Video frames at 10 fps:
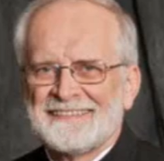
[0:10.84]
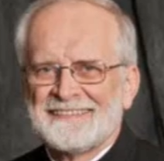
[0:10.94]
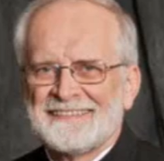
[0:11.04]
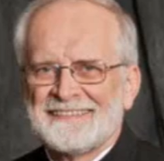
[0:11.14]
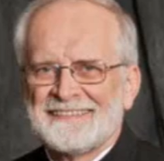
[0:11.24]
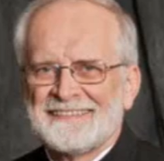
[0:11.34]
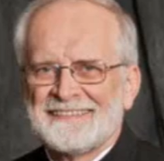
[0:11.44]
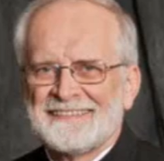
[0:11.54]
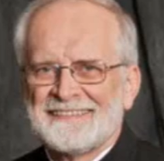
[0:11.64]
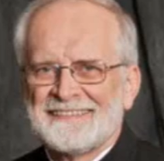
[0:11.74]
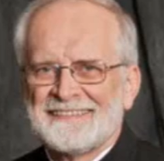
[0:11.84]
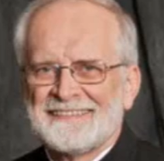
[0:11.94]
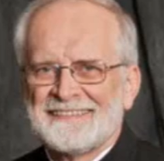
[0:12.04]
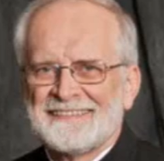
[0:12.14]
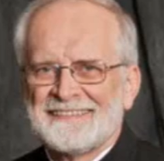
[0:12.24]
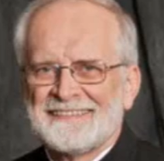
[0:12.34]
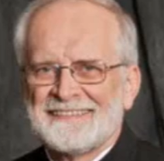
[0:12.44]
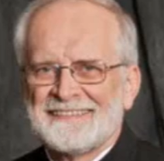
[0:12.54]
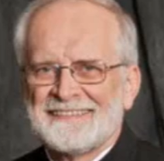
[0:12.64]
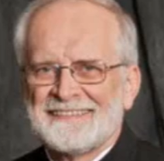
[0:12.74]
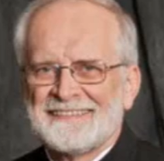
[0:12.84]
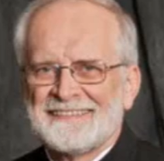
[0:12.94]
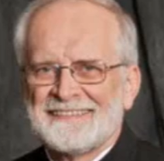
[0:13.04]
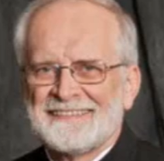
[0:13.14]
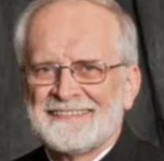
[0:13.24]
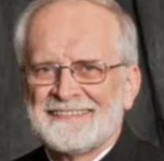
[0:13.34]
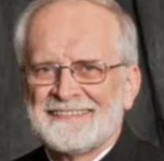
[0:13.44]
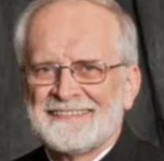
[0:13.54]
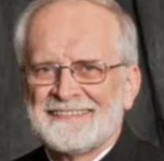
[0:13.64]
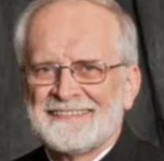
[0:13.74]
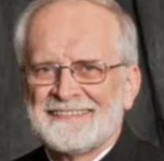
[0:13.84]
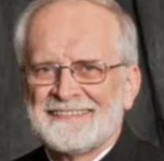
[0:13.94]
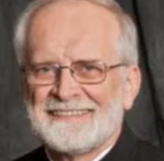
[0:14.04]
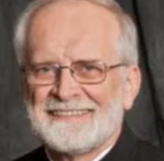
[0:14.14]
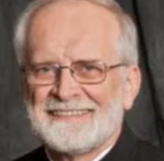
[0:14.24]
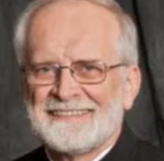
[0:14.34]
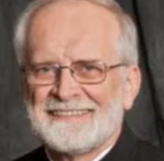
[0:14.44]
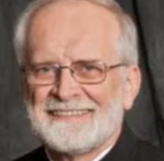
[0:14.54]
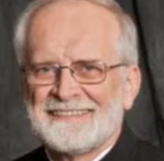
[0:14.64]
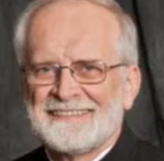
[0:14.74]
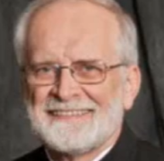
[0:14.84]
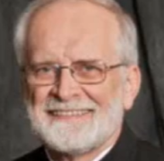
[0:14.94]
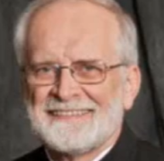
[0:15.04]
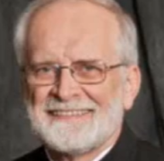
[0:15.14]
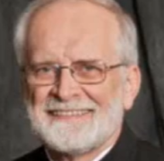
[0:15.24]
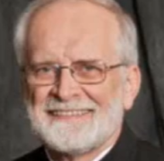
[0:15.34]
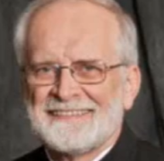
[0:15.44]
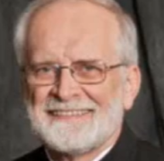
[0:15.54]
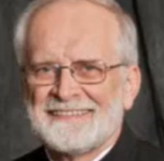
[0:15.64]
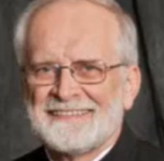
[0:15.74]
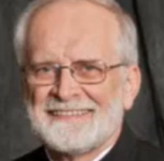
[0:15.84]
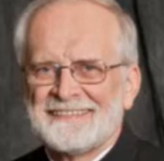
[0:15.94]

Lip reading: [no speech]